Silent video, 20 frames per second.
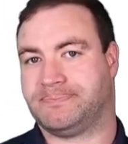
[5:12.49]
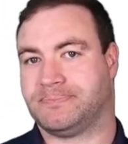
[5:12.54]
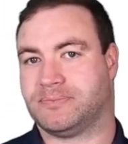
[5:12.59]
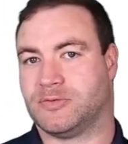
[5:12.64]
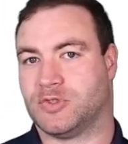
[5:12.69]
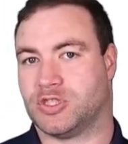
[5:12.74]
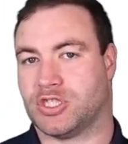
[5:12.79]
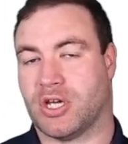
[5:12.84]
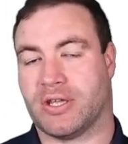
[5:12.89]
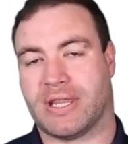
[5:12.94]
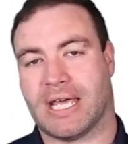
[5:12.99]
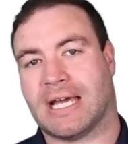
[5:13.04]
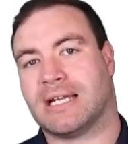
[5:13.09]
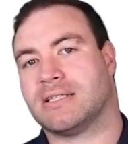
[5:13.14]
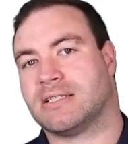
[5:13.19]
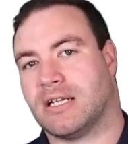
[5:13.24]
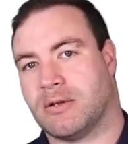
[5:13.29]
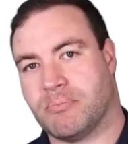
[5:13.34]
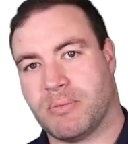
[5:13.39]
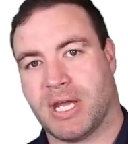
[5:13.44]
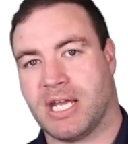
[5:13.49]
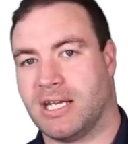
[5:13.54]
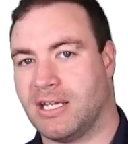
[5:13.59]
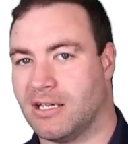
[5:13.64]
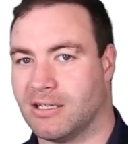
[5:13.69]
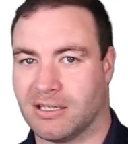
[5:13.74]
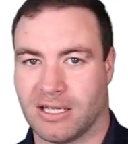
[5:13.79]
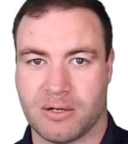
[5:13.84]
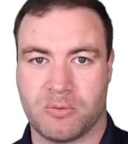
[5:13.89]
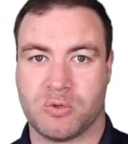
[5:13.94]
So that
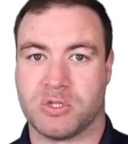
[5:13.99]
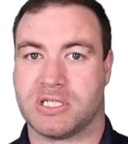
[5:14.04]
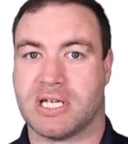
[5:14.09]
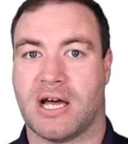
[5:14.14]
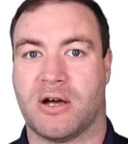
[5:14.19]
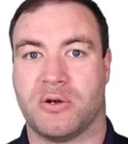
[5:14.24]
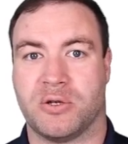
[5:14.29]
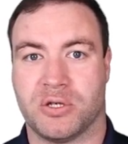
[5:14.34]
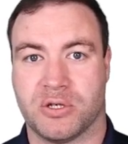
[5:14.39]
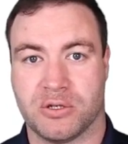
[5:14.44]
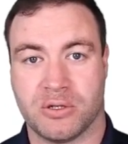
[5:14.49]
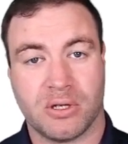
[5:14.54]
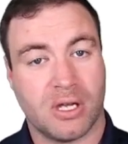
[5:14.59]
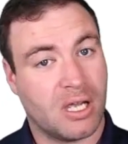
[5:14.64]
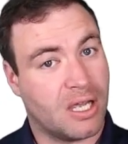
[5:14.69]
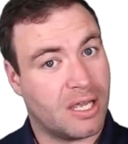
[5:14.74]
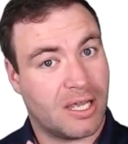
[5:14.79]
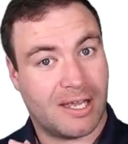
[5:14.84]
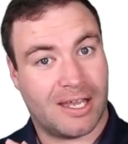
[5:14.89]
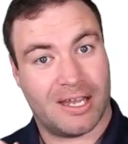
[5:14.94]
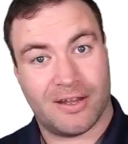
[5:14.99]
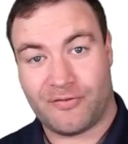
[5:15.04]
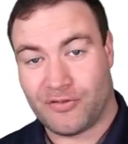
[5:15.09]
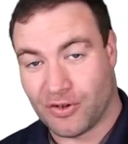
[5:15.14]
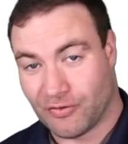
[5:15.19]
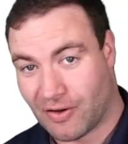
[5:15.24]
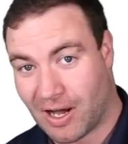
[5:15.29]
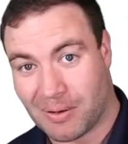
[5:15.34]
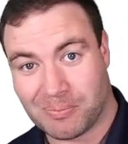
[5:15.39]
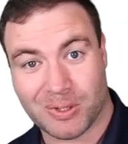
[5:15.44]
immediately will tell you if you've
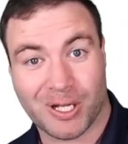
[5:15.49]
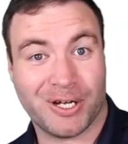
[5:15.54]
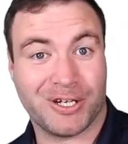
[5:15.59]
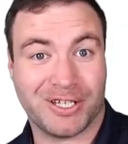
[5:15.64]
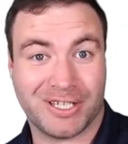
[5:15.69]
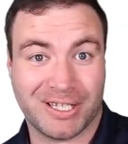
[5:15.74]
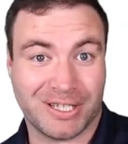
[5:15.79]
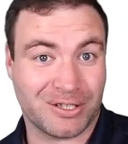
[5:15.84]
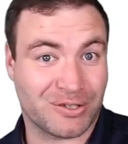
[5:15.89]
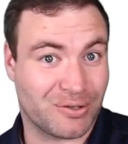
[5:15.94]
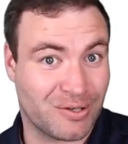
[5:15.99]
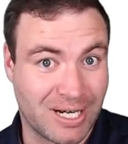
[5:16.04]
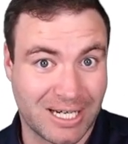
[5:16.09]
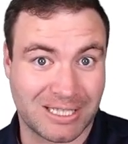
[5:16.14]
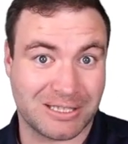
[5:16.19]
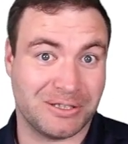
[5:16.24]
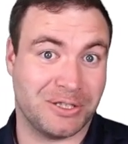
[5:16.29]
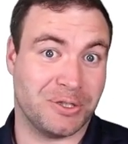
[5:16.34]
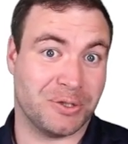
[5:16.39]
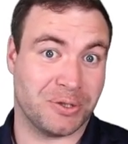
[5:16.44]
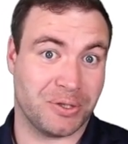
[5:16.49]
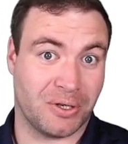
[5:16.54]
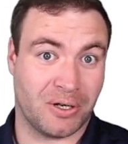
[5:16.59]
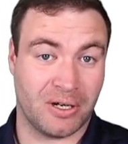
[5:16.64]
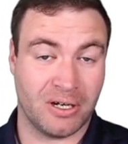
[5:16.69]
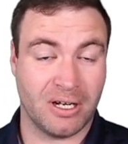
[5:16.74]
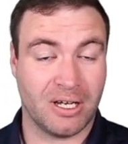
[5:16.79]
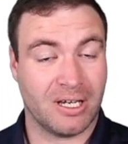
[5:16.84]
uploaded it correctly or not.